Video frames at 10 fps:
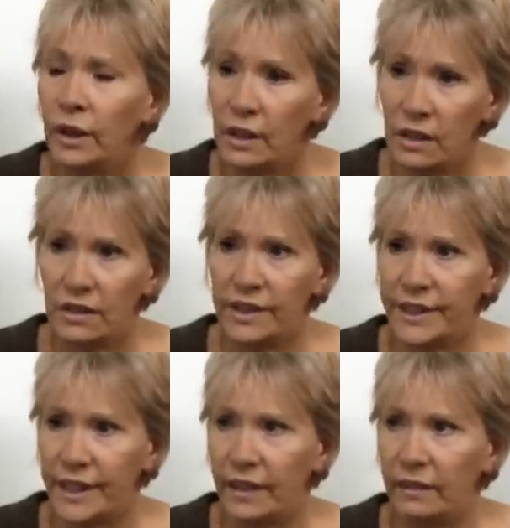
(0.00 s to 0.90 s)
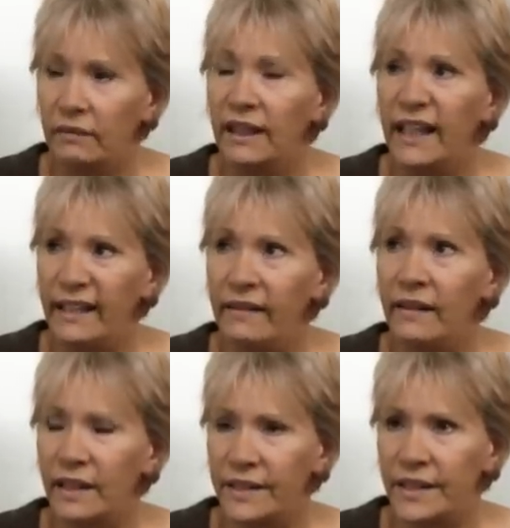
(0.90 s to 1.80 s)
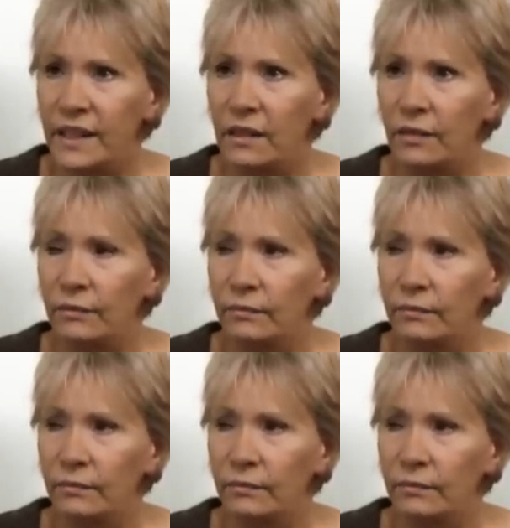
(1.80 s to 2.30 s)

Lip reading: heart attack in the casino.